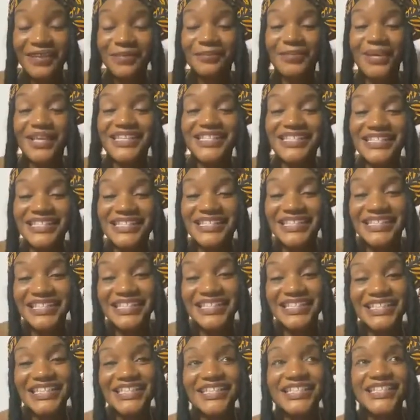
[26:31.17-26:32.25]

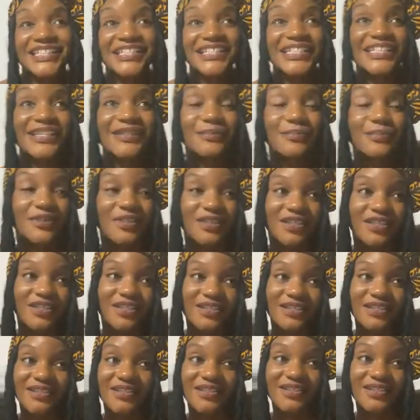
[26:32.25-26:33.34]
Basically,
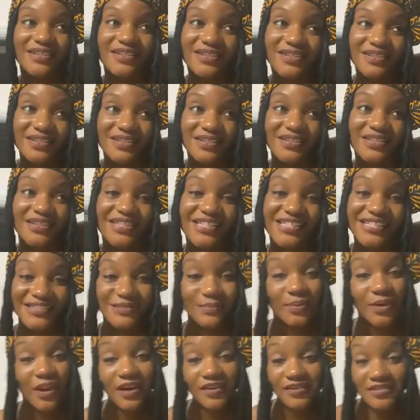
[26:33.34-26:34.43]
Libra is a
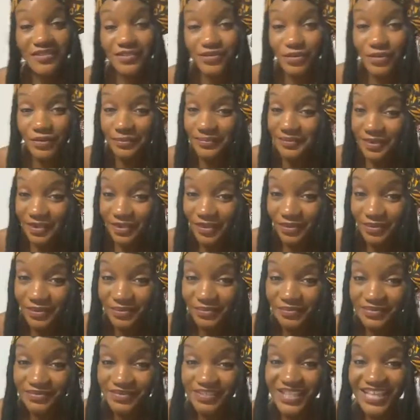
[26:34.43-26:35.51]
part of Scorpio
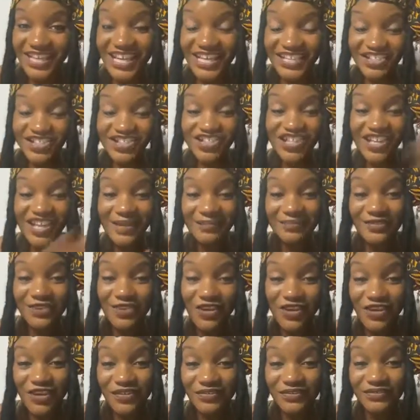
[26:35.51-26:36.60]
that got chopped
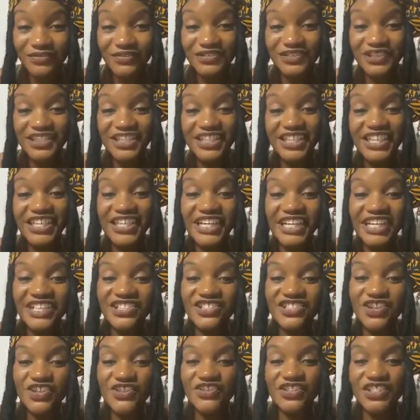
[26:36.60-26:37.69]
off and
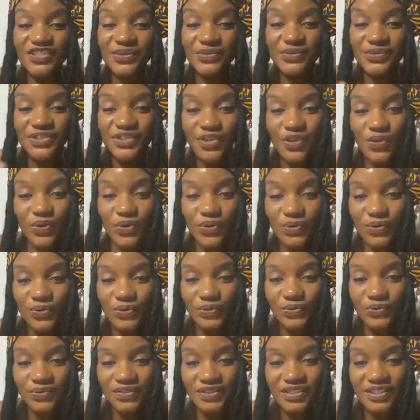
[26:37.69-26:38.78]
turned into its
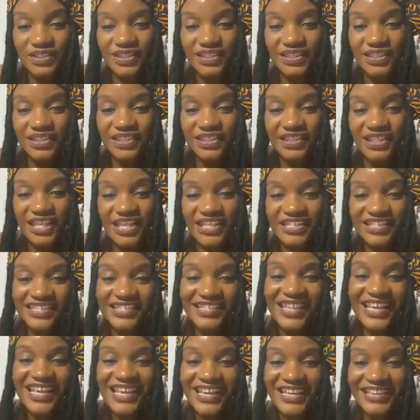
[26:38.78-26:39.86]
own kind of
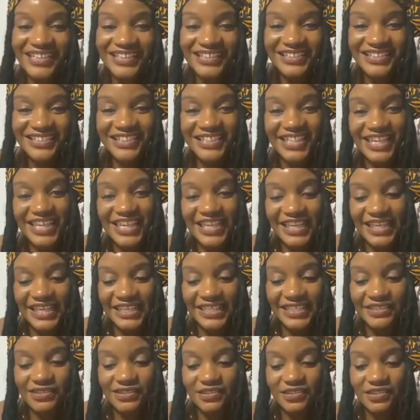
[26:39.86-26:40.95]
sign,
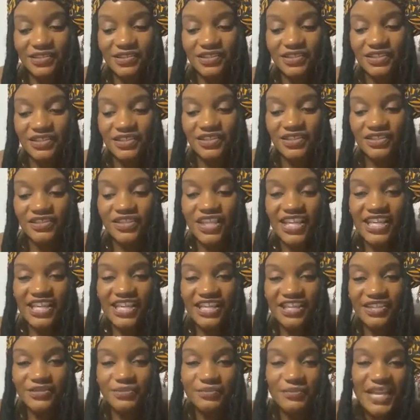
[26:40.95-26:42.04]
and
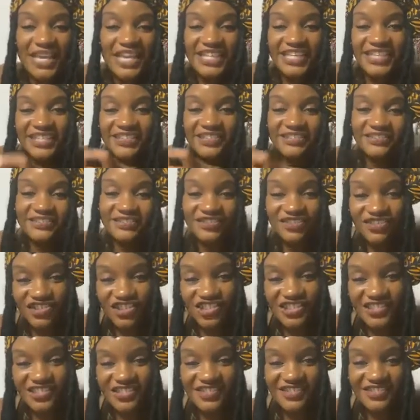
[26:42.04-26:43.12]
they made it
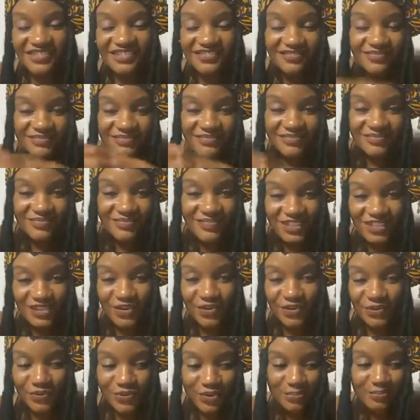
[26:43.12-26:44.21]
just
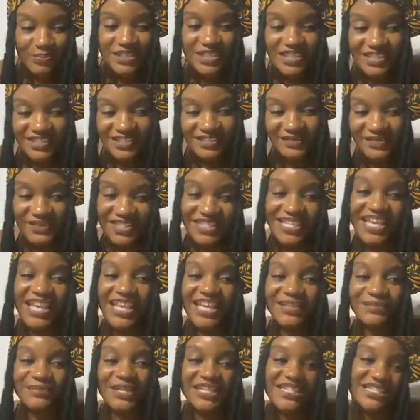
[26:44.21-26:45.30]
a piece of a
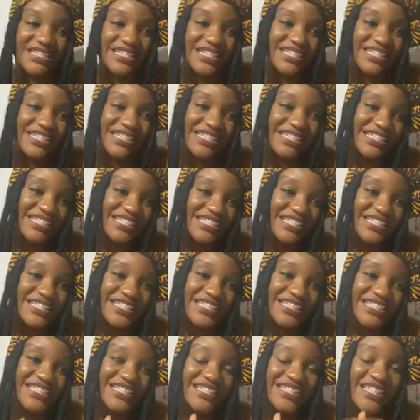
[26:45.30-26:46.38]
sign. Basically,
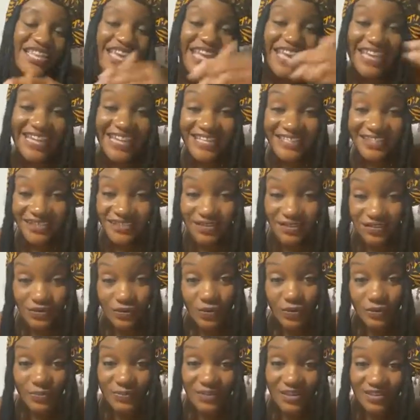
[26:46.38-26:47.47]
it's the hands of the
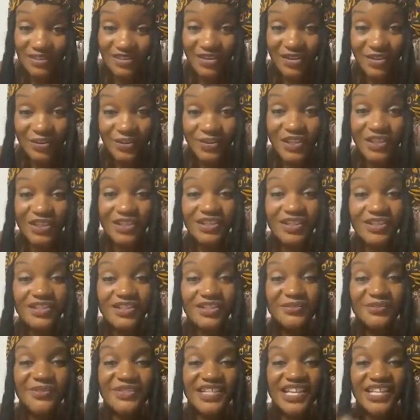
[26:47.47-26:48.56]
Scorpion though.
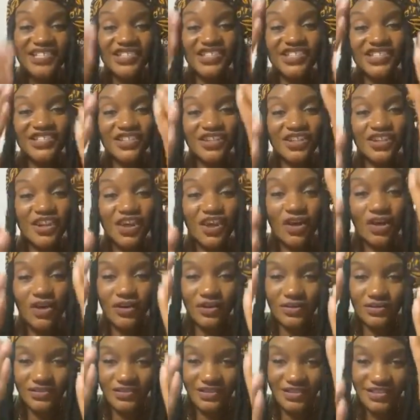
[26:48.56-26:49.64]
Libra's actually the
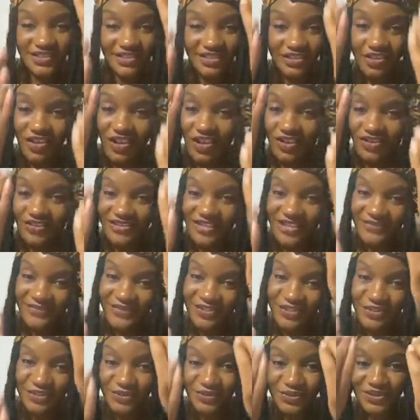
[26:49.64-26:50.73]
claws, and the claws have to
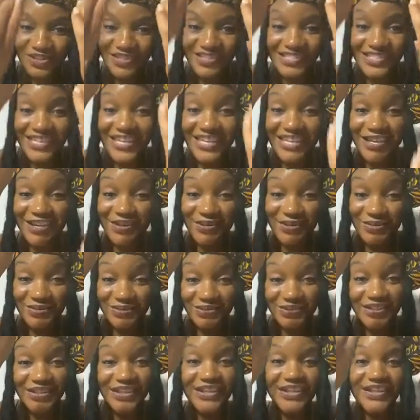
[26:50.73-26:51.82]
do with the
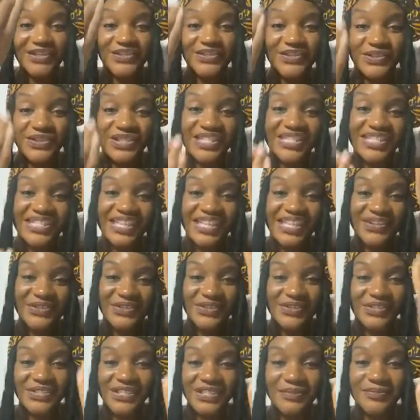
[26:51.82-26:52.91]
scales. So the scales
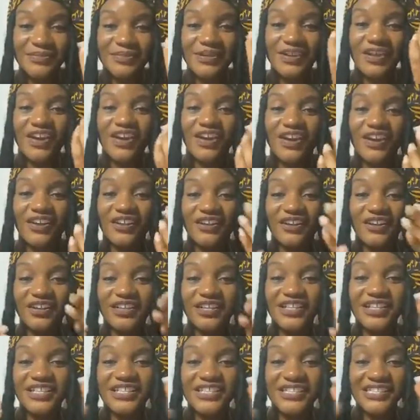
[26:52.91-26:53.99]
of Libra are
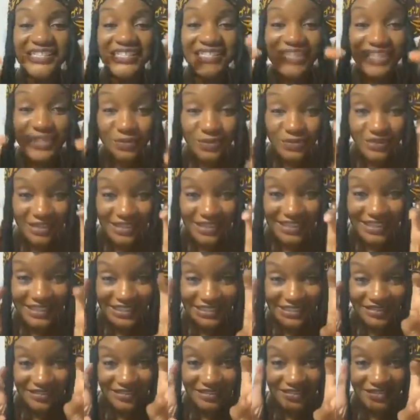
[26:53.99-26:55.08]
secretly